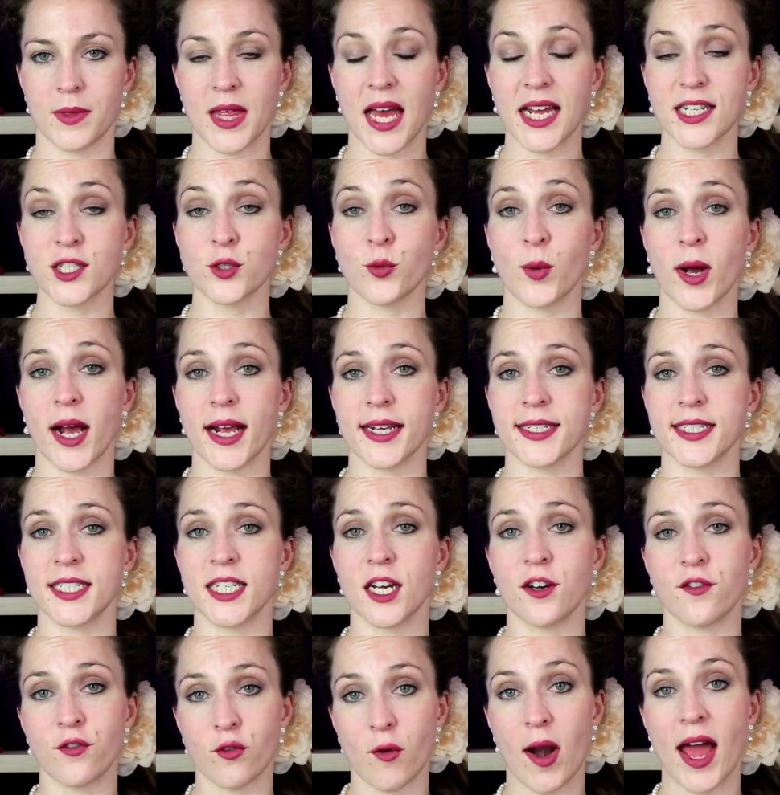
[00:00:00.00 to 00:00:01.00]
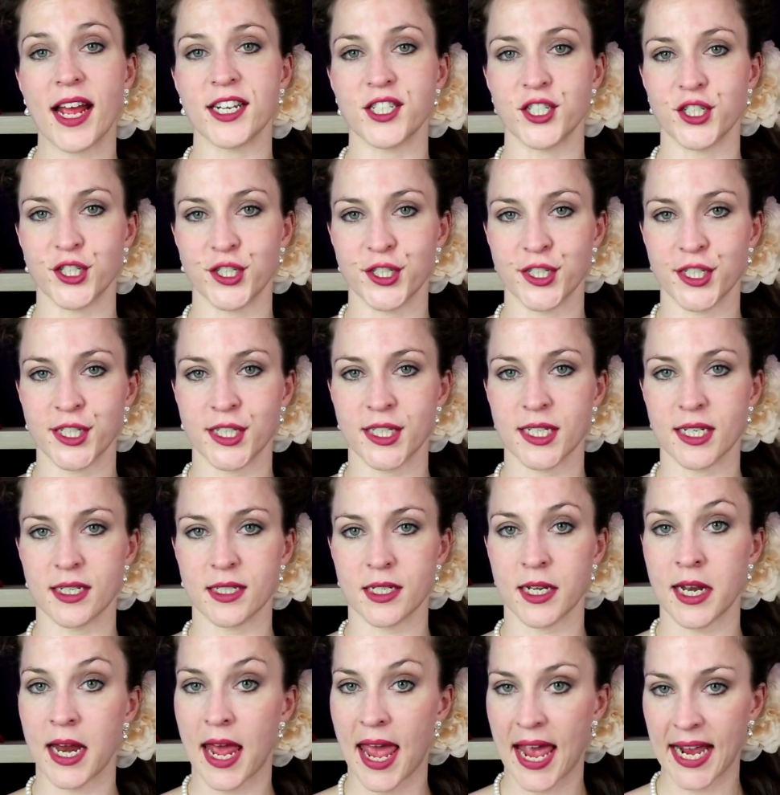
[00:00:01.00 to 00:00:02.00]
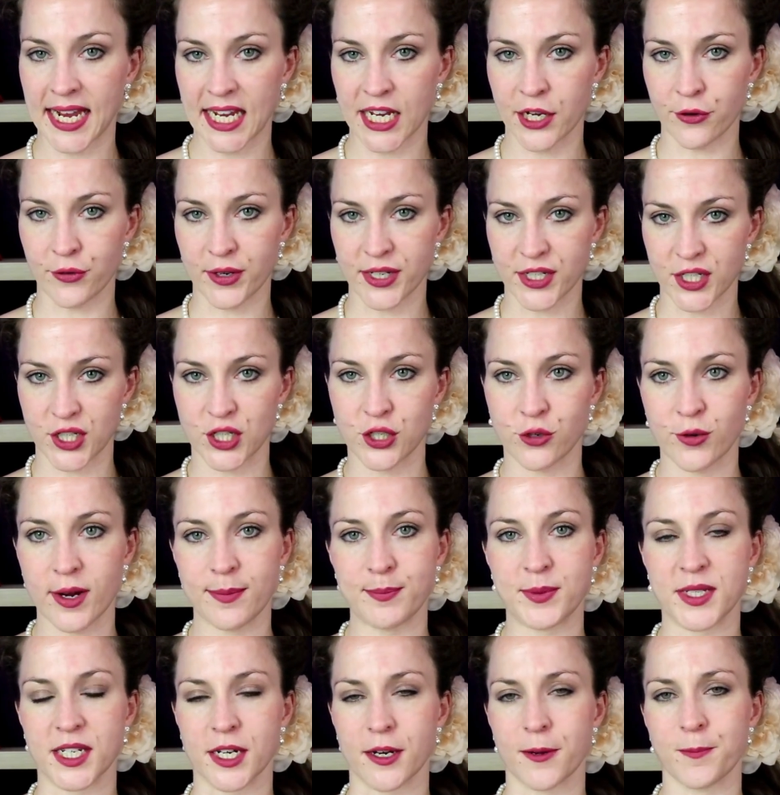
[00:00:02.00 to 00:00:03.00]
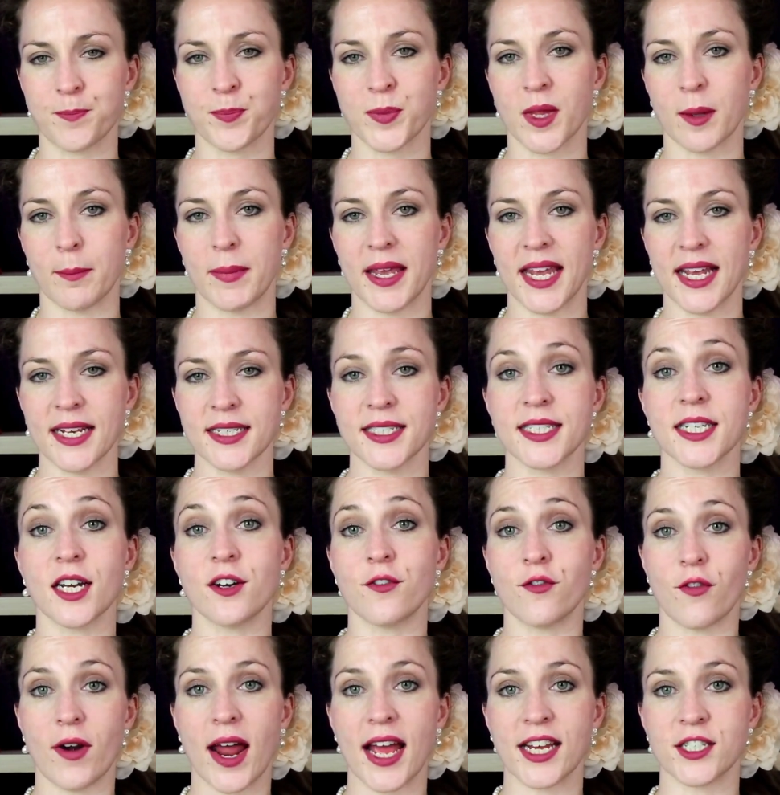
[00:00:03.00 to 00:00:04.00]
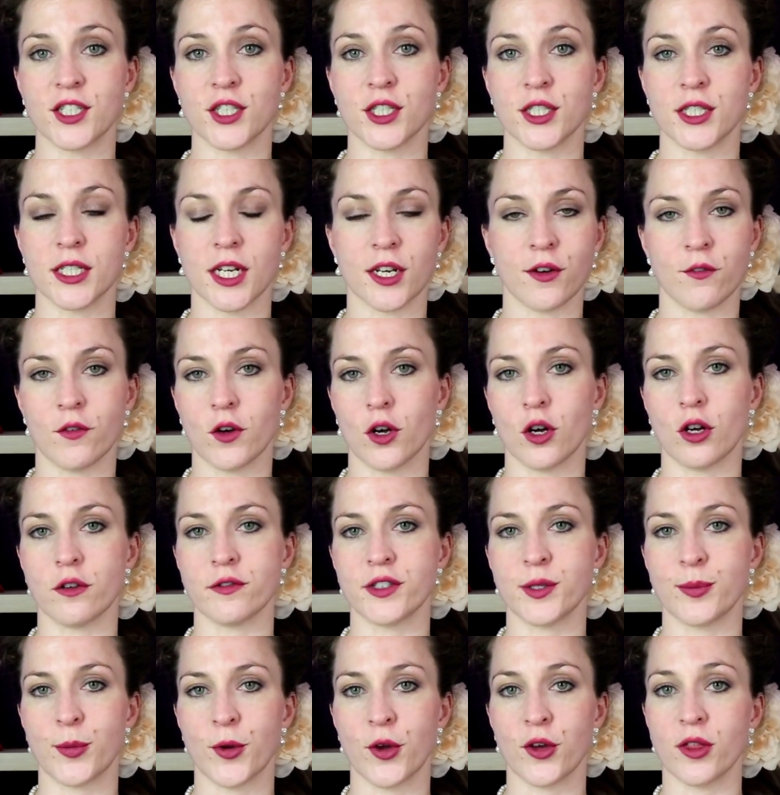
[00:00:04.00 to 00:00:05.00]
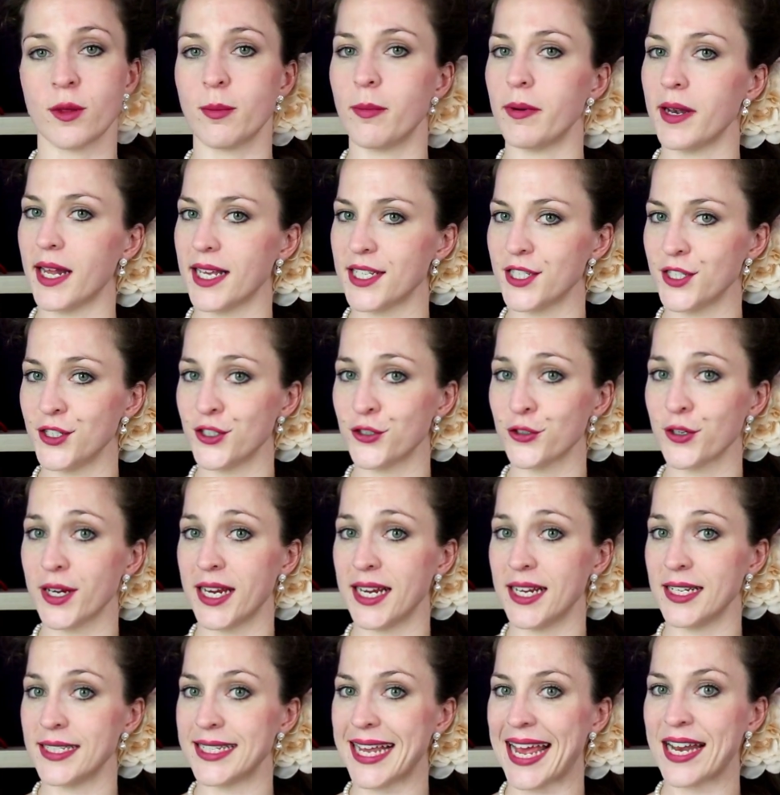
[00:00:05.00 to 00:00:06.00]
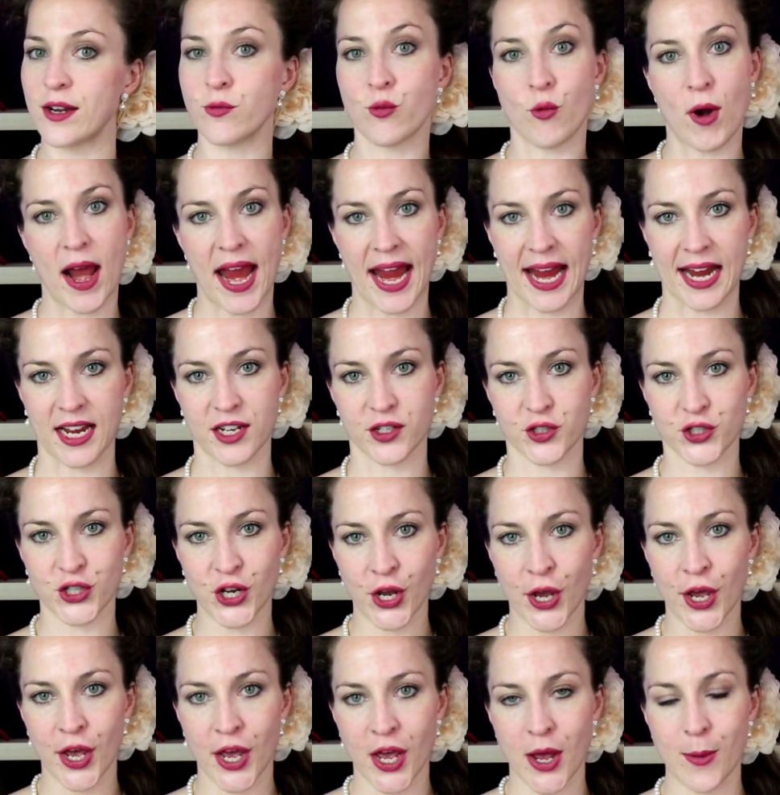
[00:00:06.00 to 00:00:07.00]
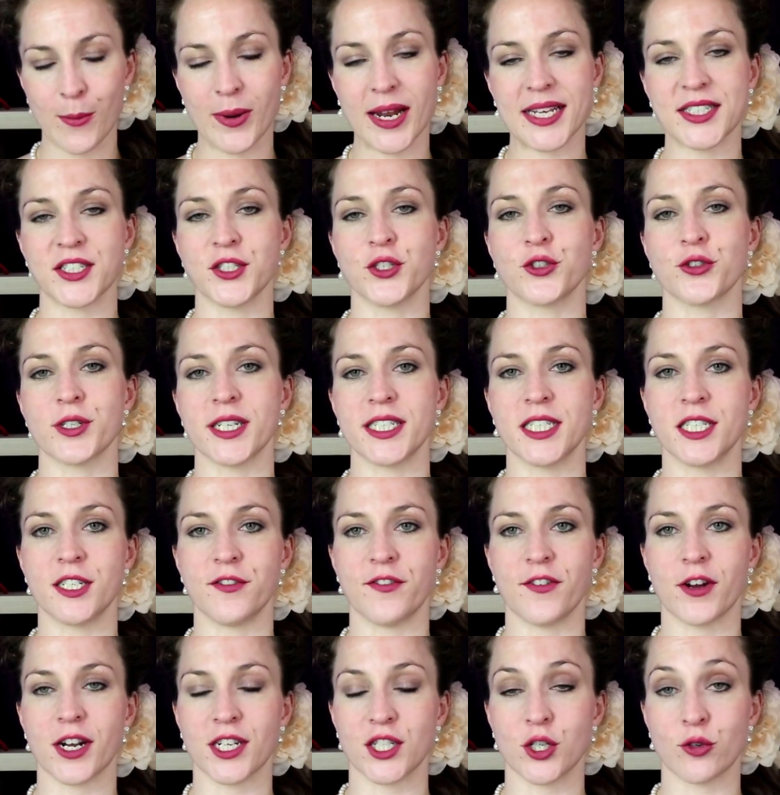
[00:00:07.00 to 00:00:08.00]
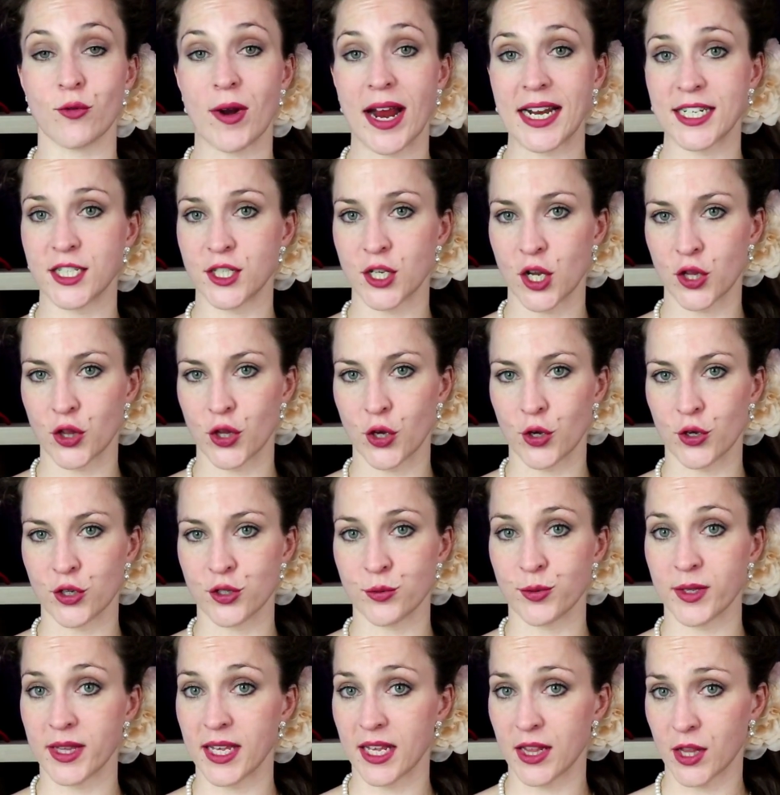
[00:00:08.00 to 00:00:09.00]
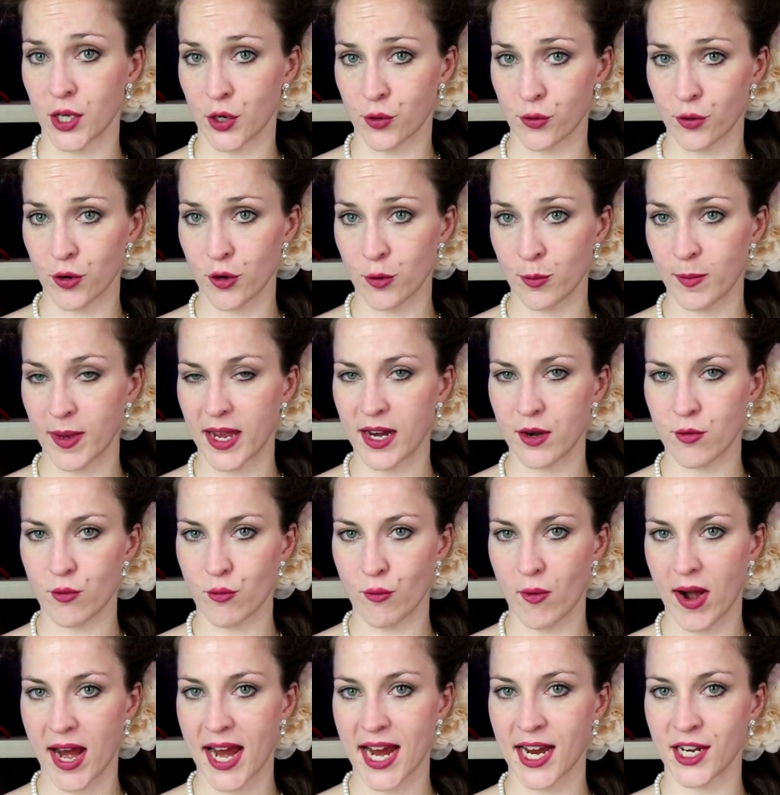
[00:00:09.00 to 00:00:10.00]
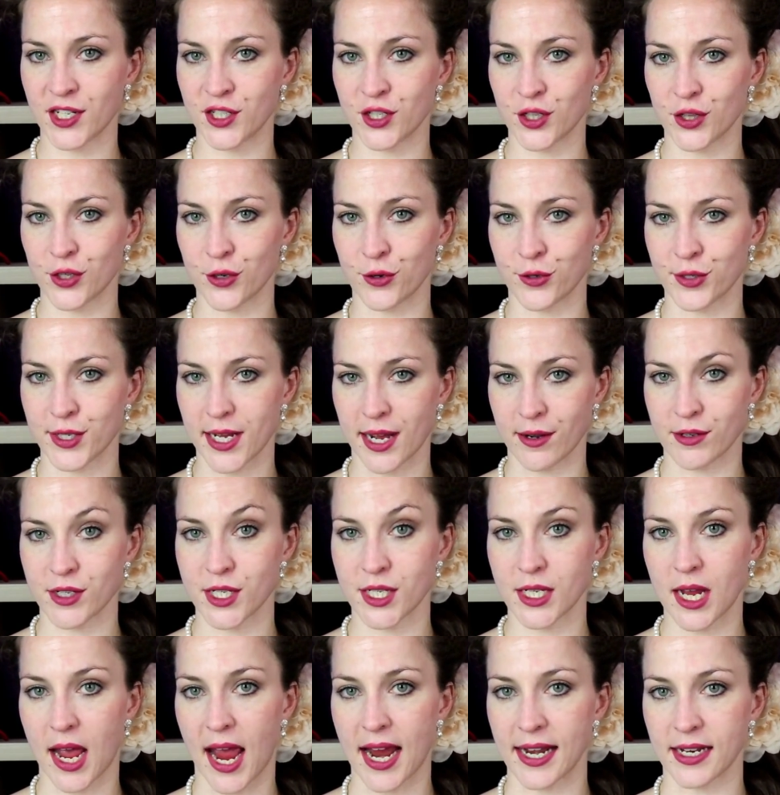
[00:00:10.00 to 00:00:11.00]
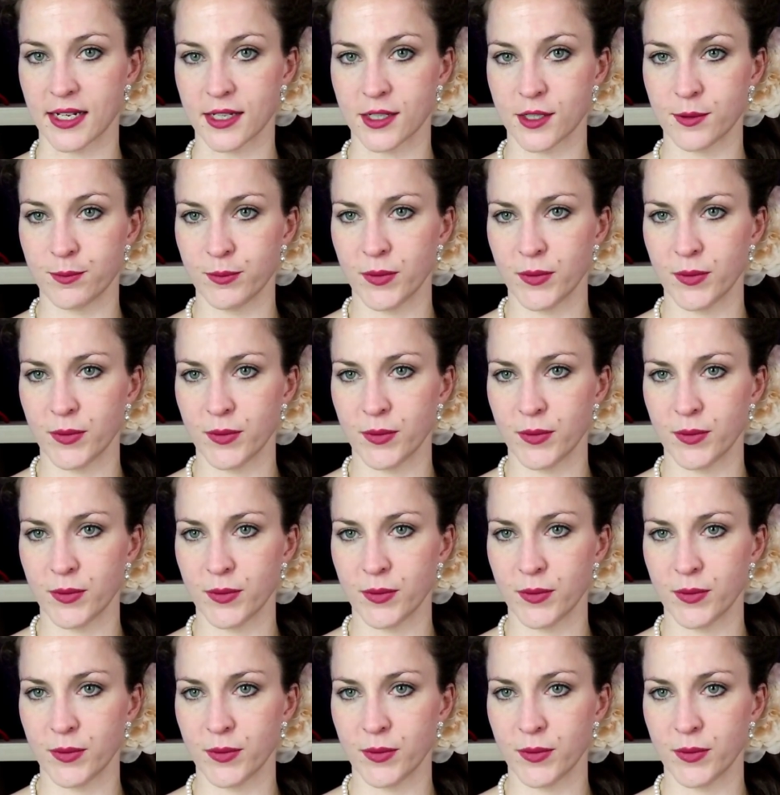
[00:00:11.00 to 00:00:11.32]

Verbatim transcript: That's why self-righteousness is an accurate descriptor. Being self-righteous involves both pleasantries and rage. Pleasantries di directed at those within the group and rage at those outside it.